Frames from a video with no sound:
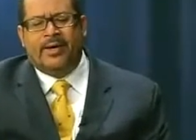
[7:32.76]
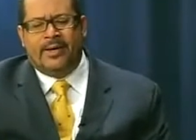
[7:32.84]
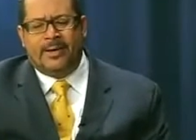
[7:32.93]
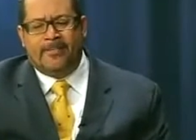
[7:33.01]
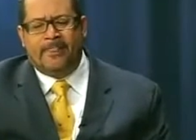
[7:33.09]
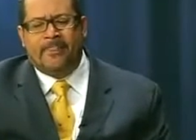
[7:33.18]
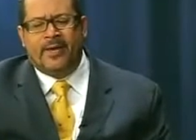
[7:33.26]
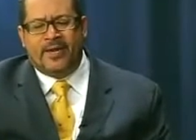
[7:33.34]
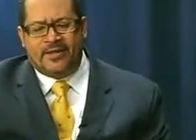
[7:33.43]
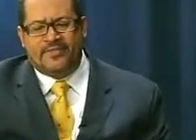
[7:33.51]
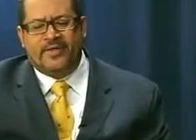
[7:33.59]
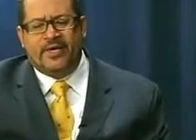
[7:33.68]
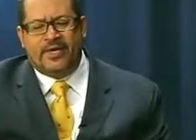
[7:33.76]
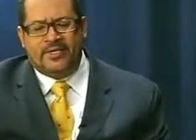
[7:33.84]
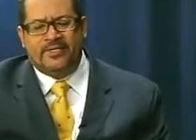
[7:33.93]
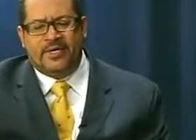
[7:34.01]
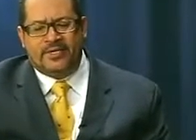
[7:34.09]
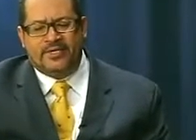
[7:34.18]
and I think he
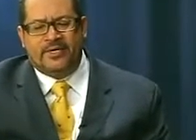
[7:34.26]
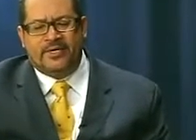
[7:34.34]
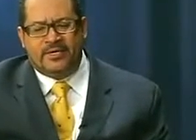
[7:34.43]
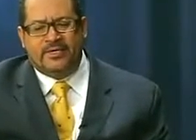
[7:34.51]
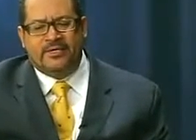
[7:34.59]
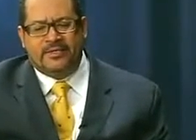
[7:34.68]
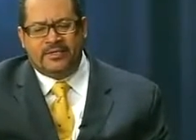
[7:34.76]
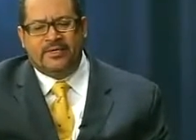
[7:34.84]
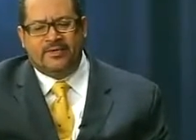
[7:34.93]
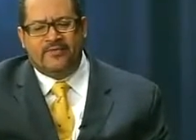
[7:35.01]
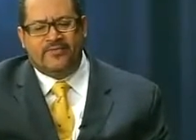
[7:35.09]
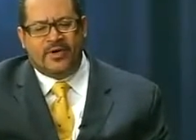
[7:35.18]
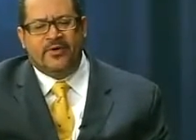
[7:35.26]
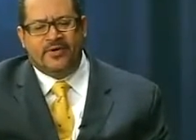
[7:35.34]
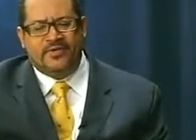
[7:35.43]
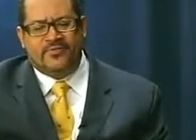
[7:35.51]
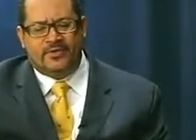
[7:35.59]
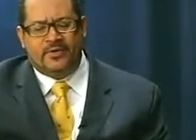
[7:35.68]
did a very
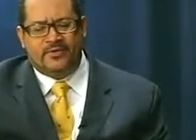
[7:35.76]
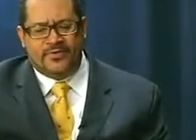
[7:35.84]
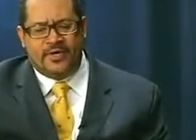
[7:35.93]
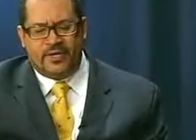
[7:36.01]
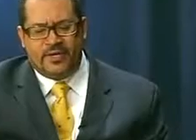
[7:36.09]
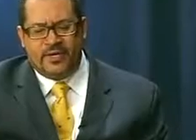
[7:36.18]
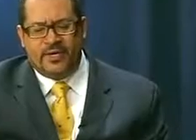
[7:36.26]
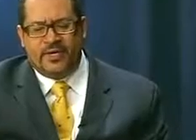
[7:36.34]
difficult thing.